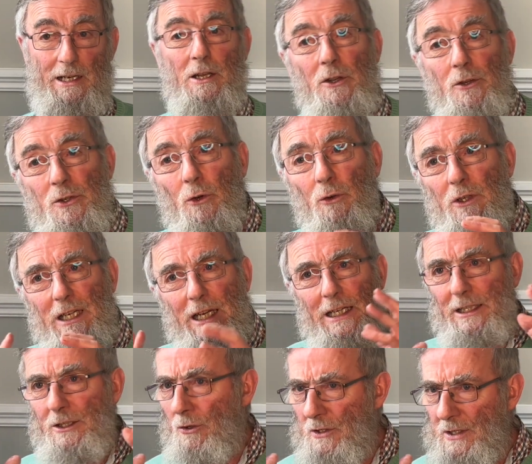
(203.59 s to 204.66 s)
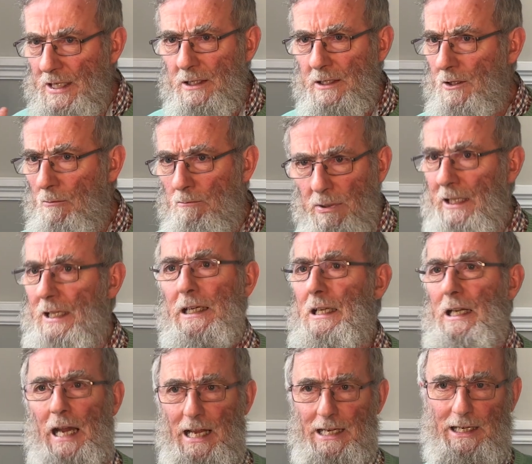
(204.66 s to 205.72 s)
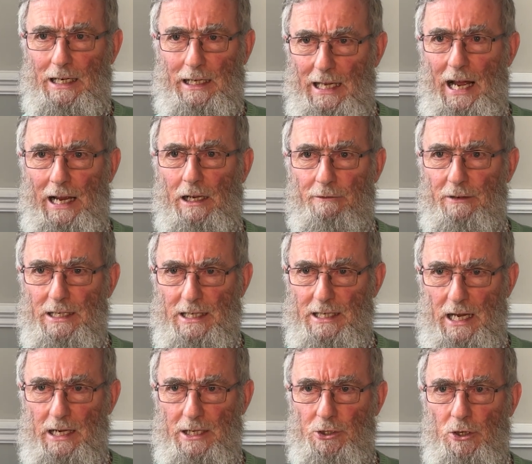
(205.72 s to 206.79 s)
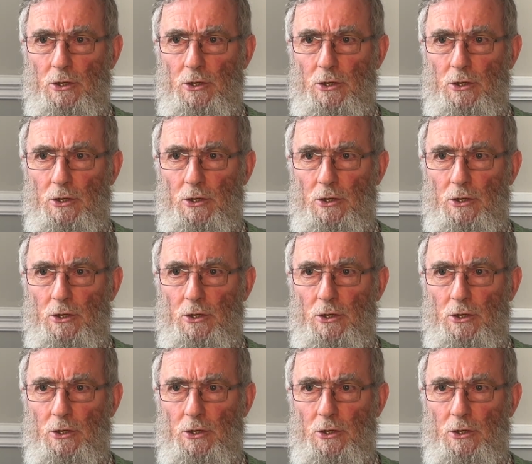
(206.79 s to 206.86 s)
So it was this complete lack of insight.